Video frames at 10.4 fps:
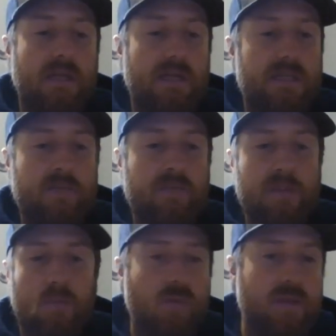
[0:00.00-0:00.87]
and some
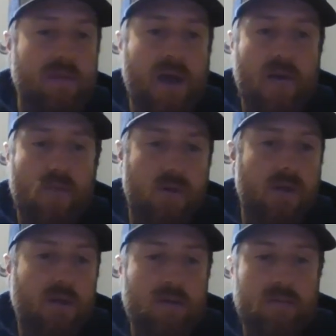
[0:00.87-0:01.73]
people we thought were going
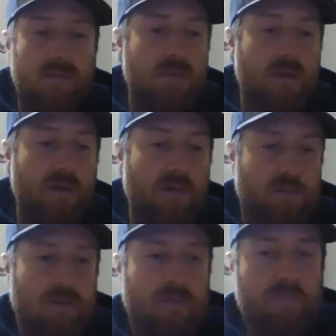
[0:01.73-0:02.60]
to,
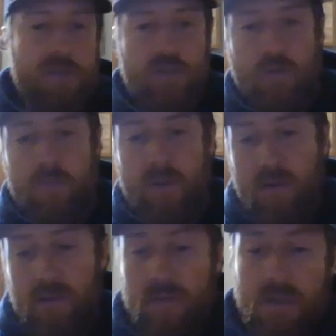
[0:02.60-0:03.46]
be
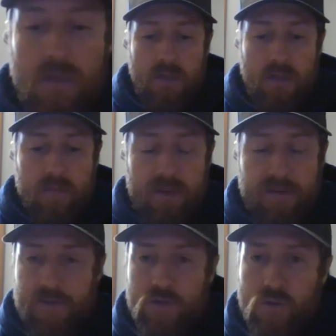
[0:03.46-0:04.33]
super
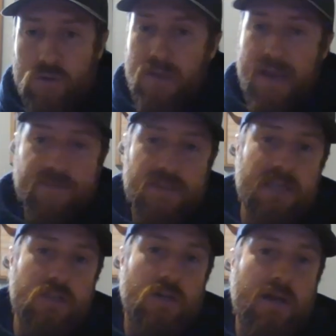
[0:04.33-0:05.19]
beneficial in our lives
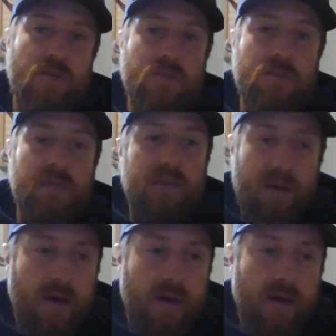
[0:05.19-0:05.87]
didn't turn out to be.